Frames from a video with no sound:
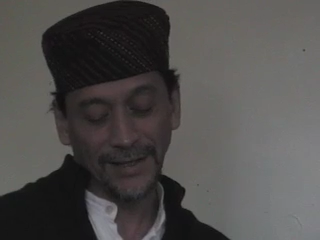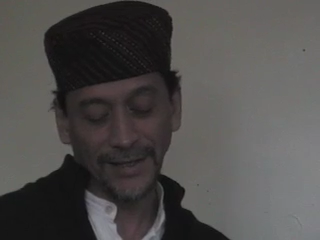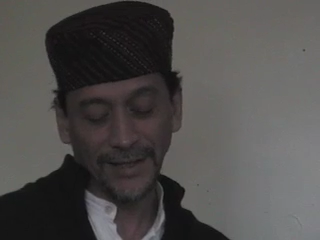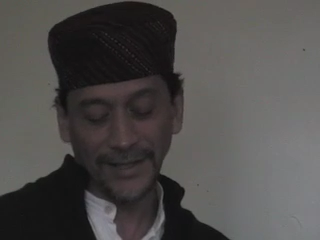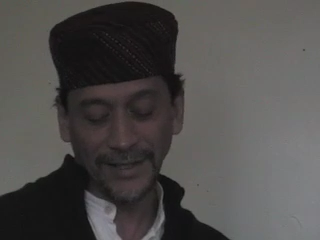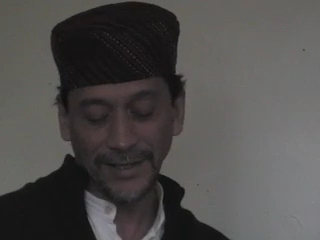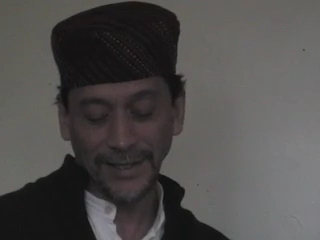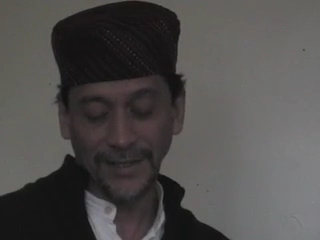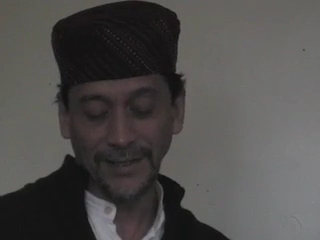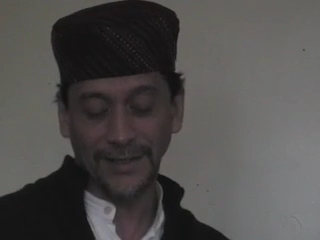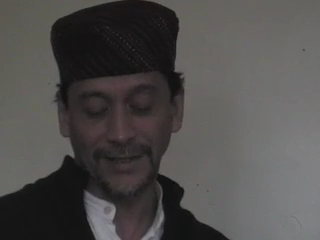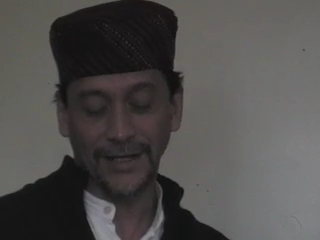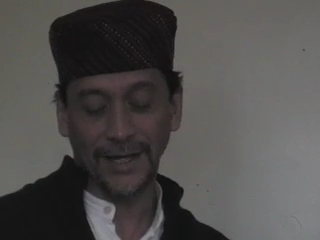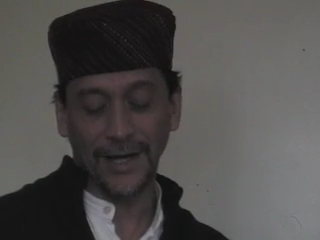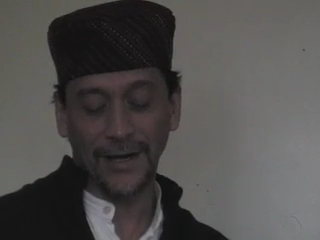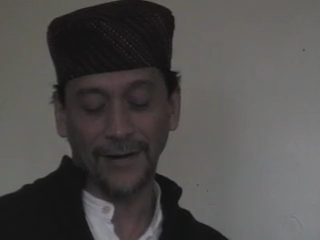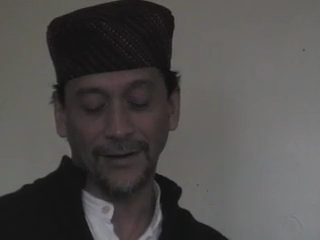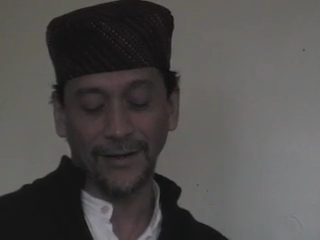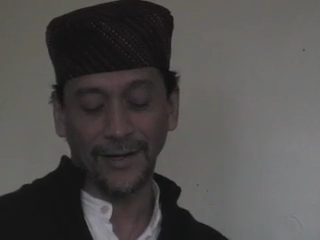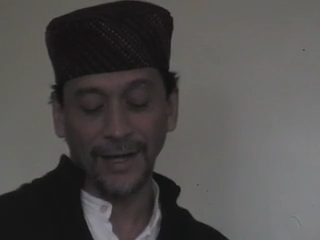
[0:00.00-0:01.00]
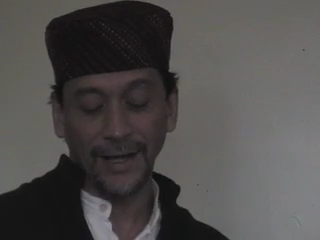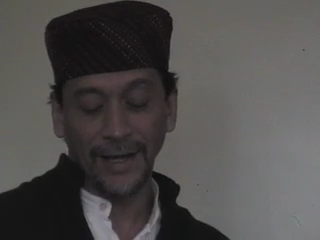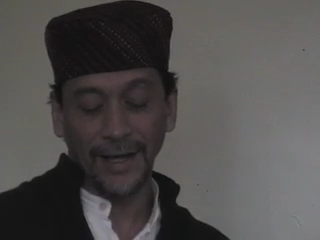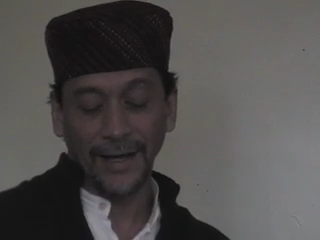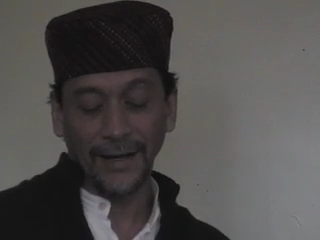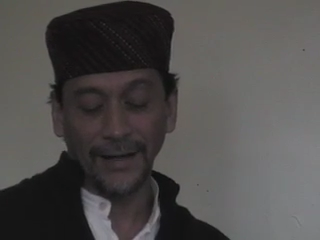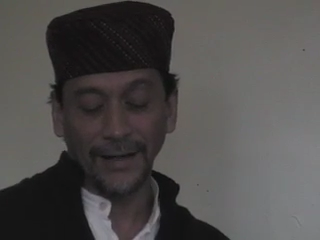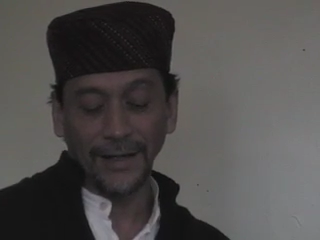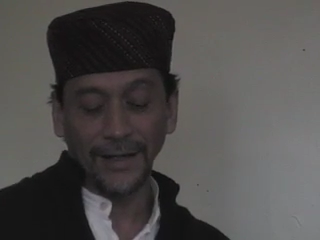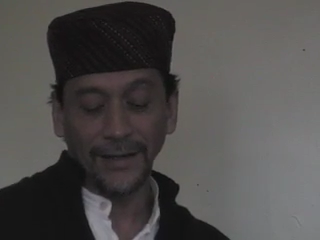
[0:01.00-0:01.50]
She sits down
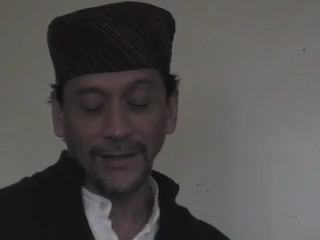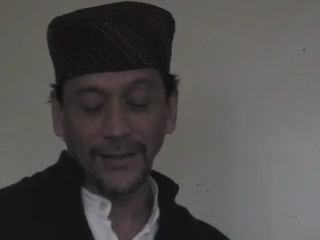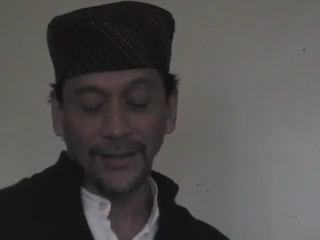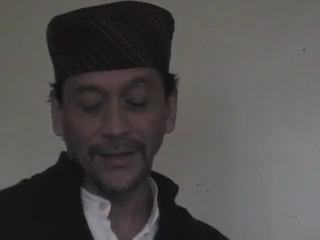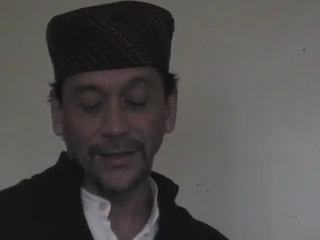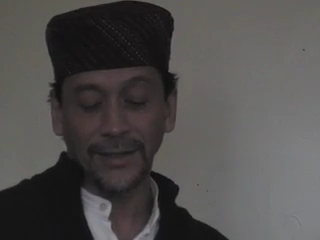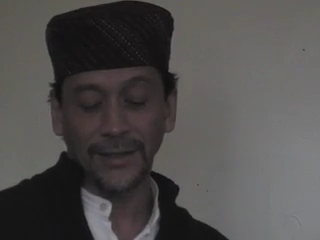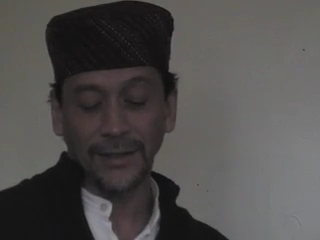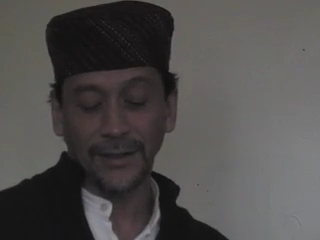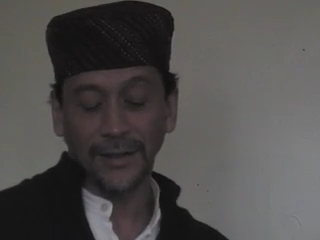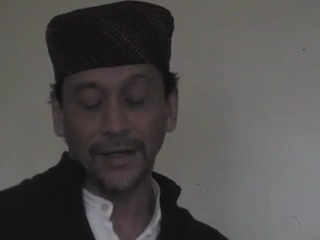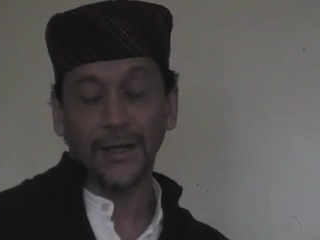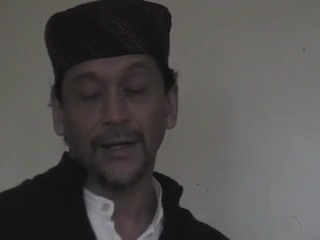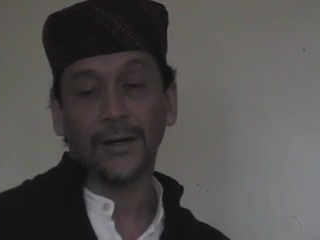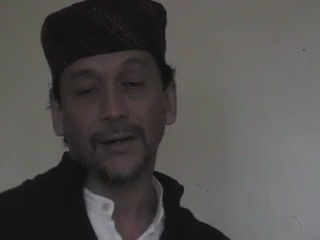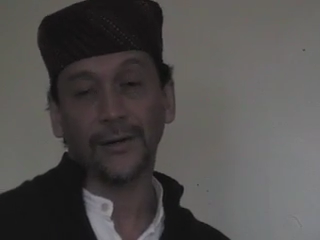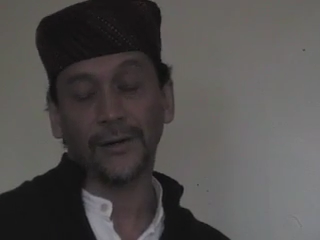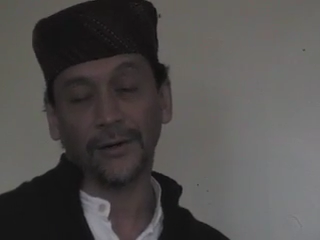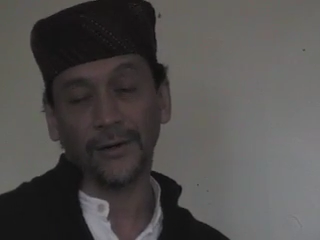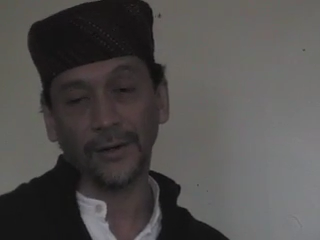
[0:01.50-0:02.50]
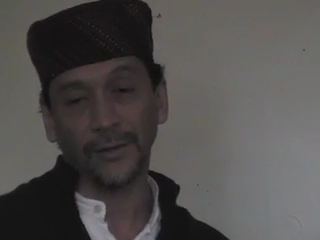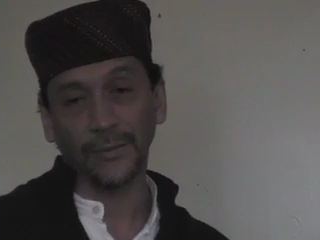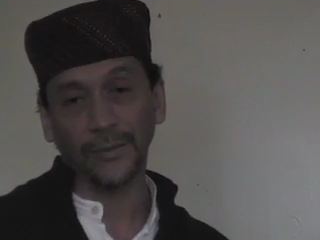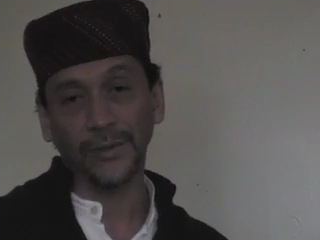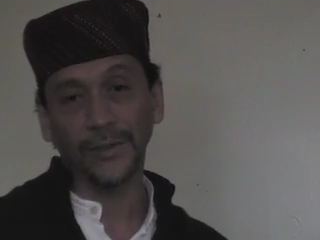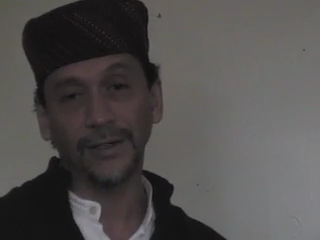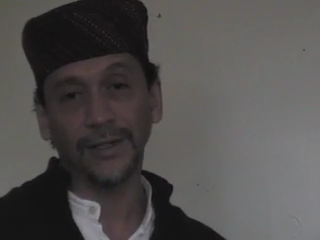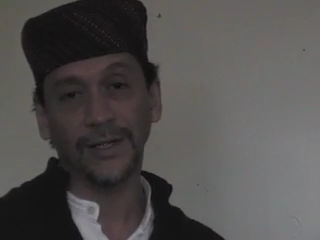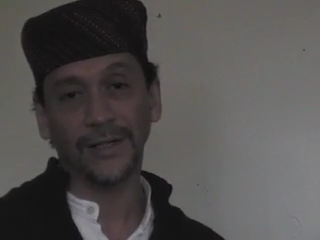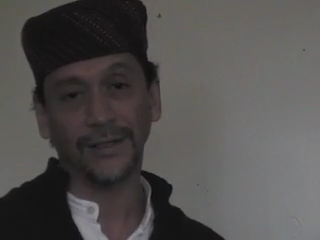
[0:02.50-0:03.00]
and kneels near Lord
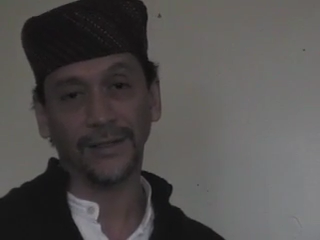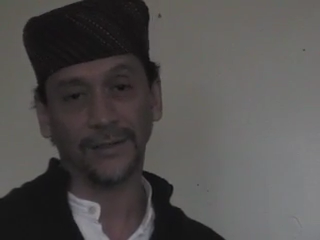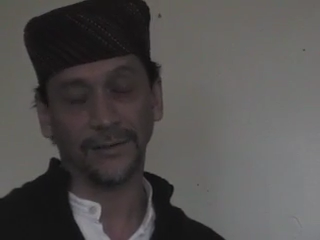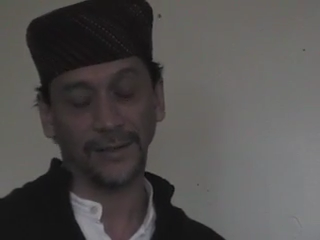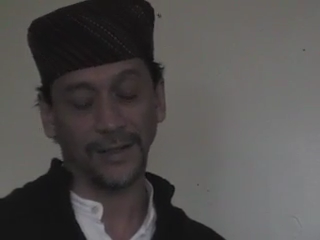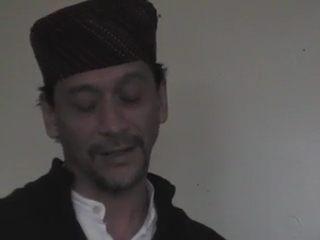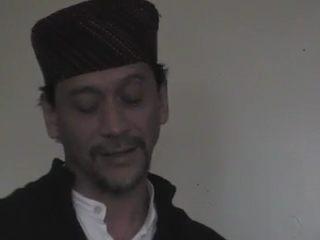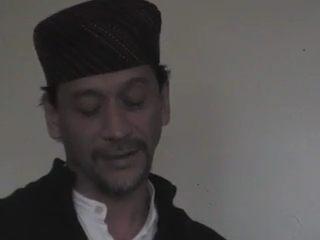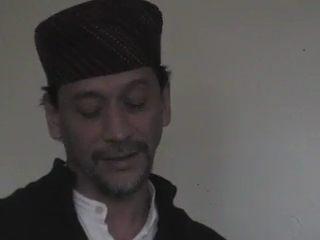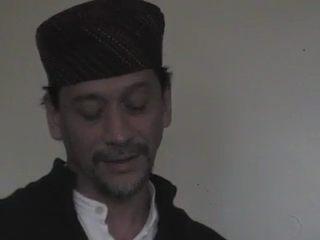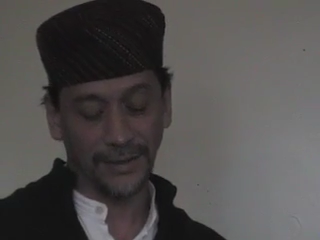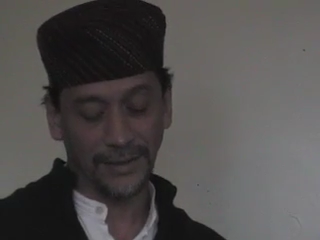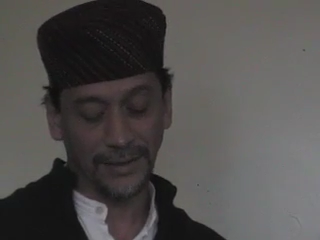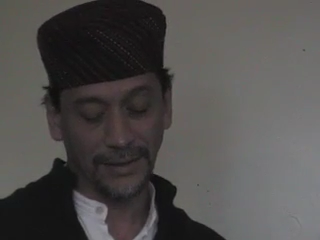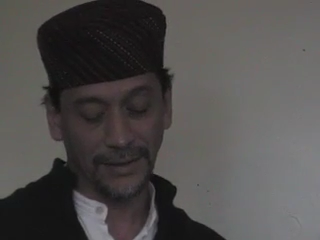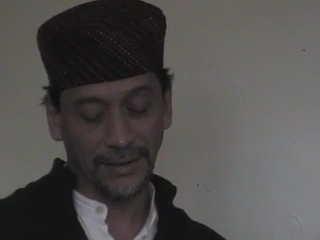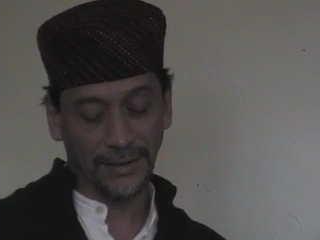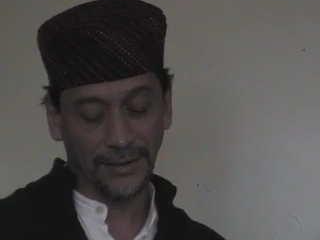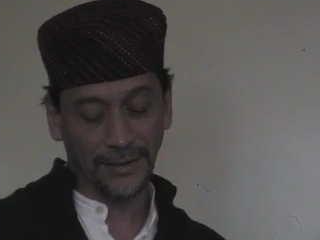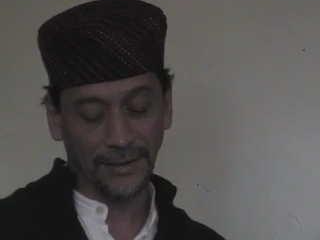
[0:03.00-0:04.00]
Buddha's grace.